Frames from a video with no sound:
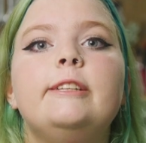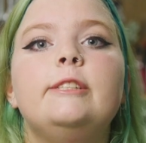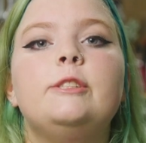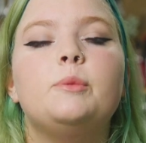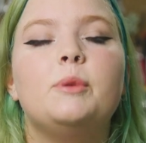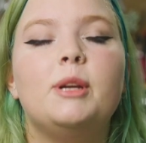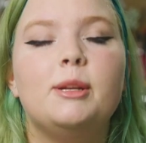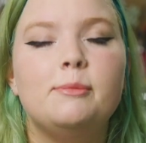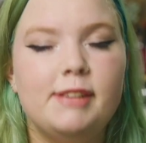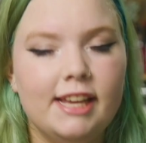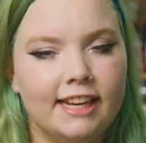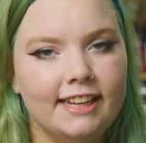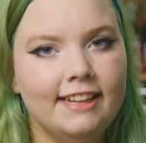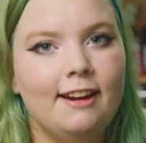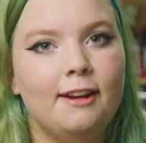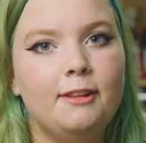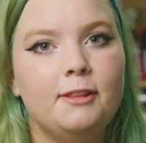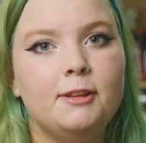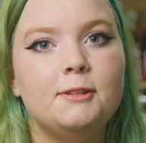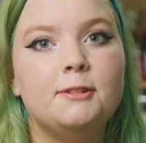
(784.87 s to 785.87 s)
So what I'm taking
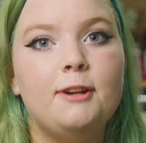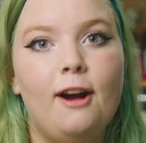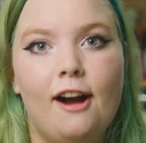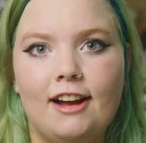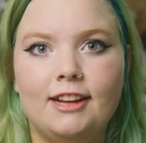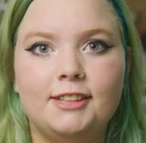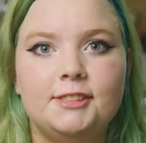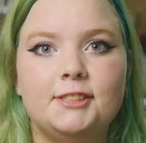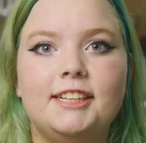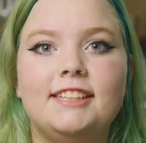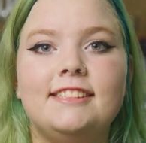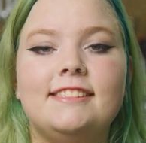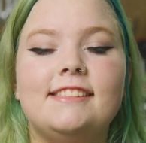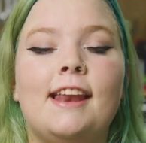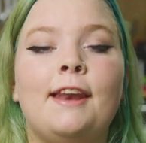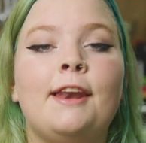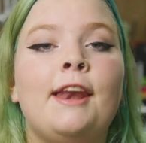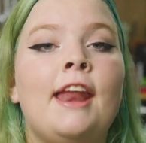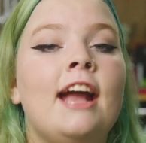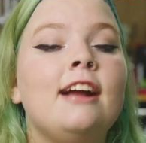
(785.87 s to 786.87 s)
out of the garage is
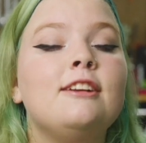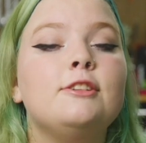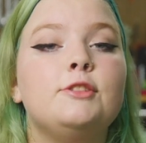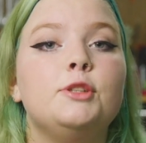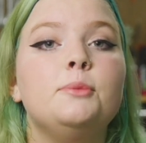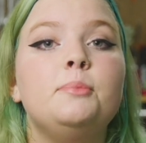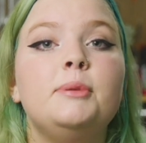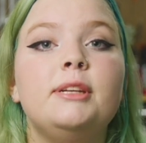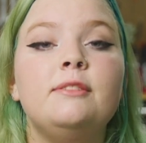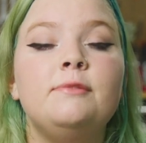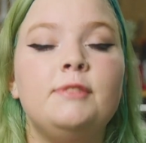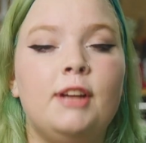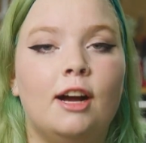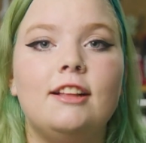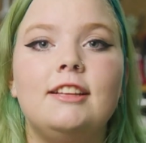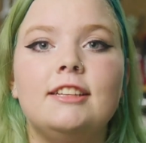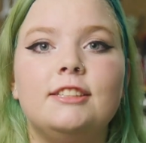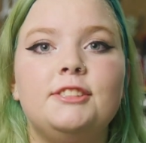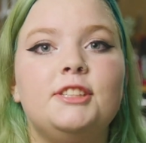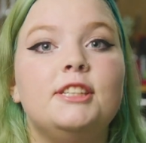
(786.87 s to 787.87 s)
that an extra bit of
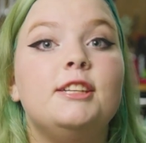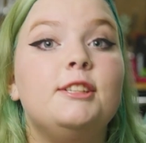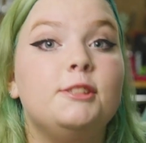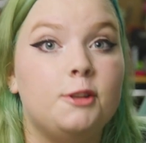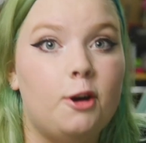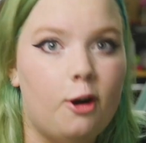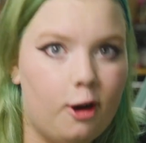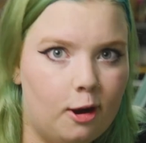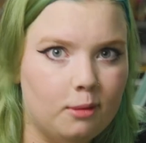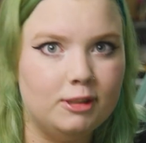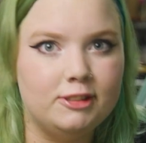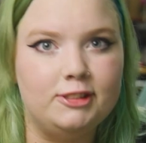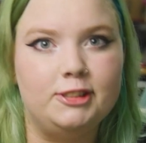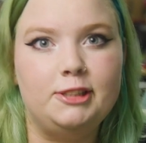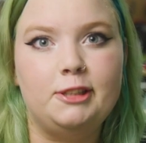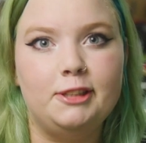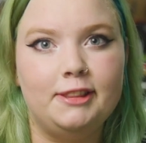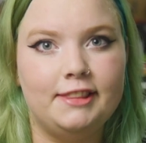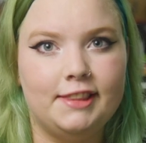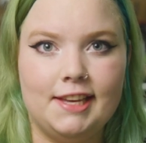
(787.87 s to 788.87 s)
knowledge is always a
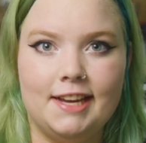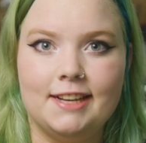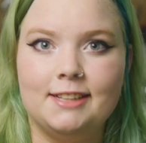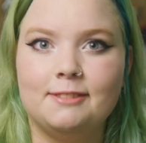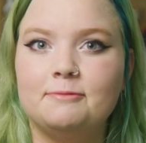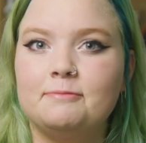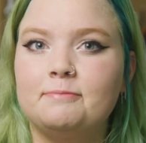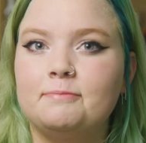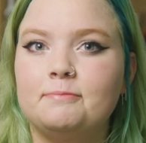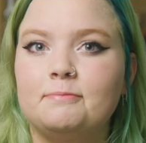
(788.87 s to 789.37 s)
good thing.